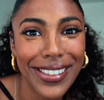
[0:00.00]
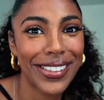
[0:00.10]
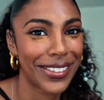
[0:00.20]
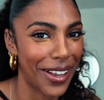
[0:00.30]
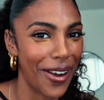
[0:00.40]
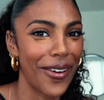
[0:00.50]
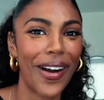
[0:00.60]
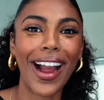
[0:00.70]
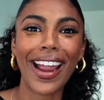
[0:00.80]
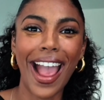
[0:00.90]

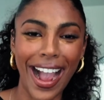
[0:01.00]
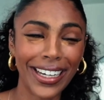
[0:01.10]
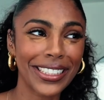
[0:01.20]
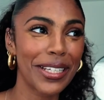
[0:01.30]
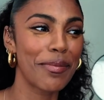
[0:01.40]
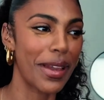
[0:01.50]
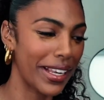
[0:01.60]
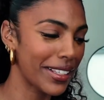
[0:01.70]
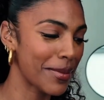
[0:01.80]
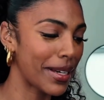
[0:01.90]
So I actually
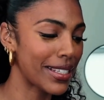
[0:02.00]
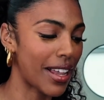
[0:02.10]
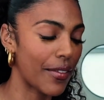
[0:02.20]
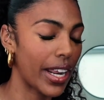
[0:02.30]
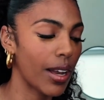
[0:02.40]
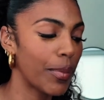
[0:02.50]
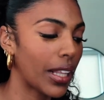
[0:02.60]
made it to my 7 a.m.